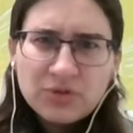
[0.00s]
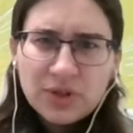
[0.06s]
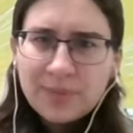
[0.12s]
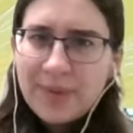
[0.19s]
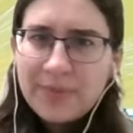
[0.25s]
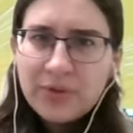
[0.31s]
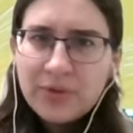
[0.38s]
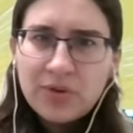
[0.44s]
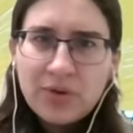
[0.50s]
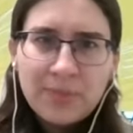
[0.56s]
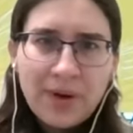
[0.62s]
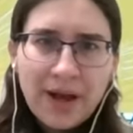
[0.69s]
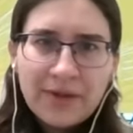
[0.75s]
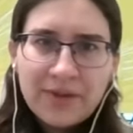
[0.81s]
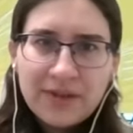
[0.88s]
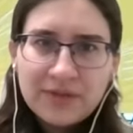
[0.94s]
trick people who are
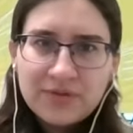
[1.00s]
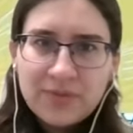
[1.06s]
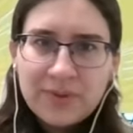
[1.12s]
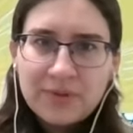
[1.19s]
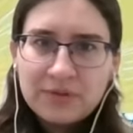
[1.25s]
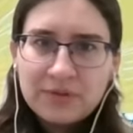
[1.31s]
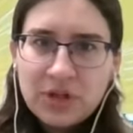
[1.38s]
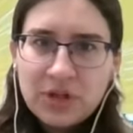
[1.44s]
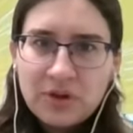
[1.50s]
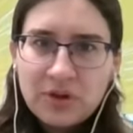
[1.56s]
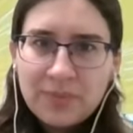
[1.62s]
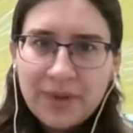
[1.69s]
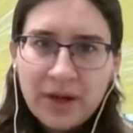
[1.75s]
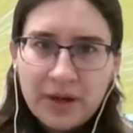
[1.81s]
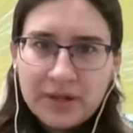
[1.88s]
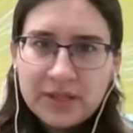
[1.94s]
buying things from you in general.
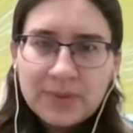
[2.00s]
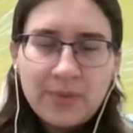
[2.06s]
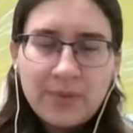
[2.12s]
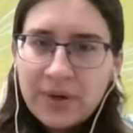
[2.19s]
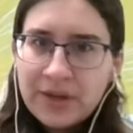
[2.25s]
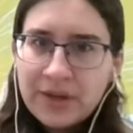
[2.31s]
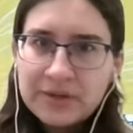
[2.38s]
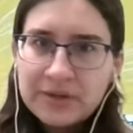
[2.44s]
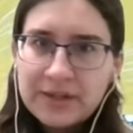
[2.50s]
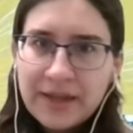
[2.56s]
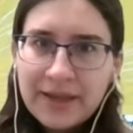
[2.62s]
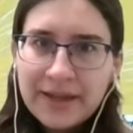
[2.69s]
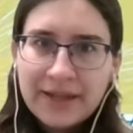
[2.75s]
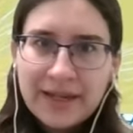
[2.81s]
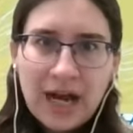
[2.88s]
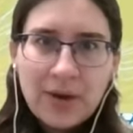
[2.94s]
Be honest about what you're
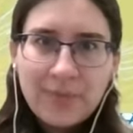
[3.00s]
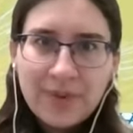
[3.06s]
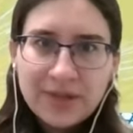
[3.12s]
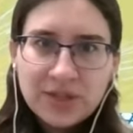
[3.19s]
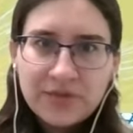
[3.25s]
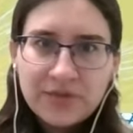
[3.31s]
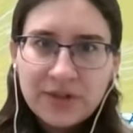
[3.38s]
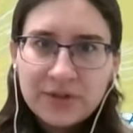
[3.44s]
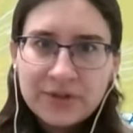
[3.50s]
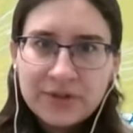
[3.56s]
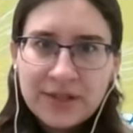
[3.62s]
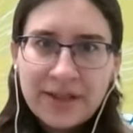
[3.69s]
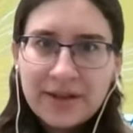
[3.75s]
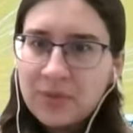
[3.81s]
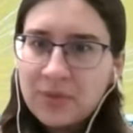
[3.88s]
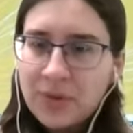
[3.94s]
selling and how much of it you're
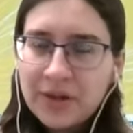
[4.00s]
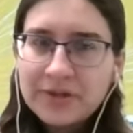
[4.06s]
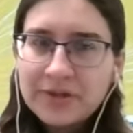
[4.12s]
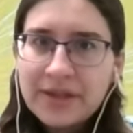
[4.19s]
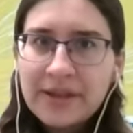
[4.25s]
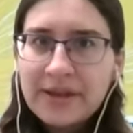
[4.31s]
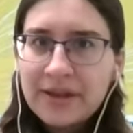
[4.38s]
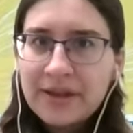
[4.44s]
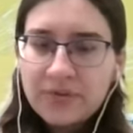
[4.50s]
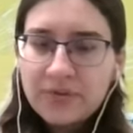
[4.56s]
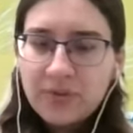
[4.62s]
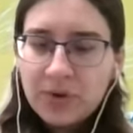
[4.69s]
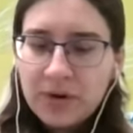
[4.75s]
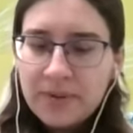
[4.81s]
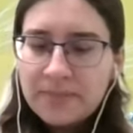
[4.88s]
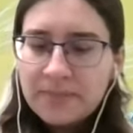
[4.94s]
selling and what you're selling it
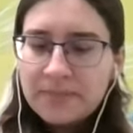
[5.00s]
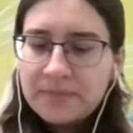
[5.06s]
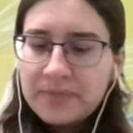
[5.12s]
for.